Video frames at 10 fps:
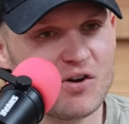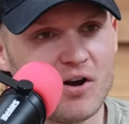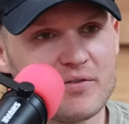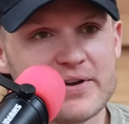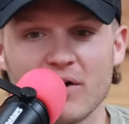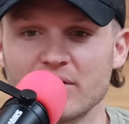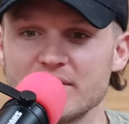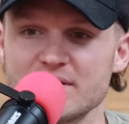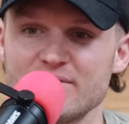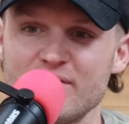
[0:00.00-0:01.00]
dog,
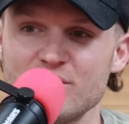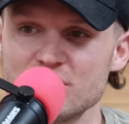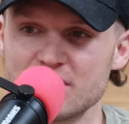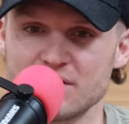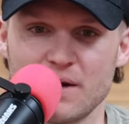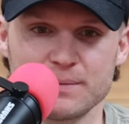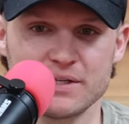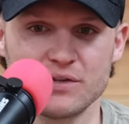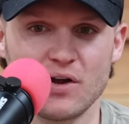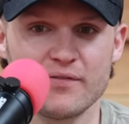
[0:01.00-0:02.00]
regardless of if you just
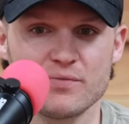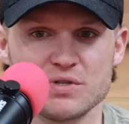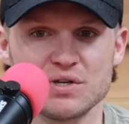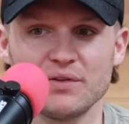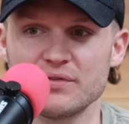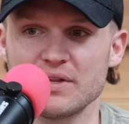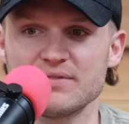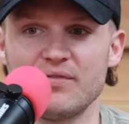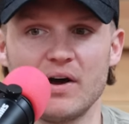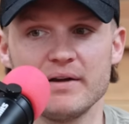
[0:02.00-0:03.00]
adopted a dog from the shelter
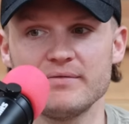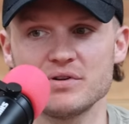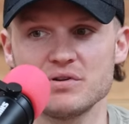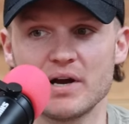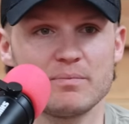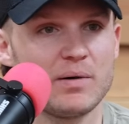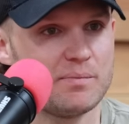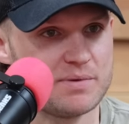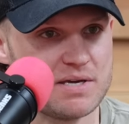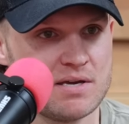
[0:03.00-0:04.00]
that's 5 or you got a
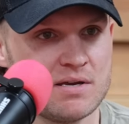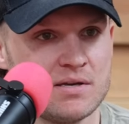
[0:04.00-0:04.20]
puppy,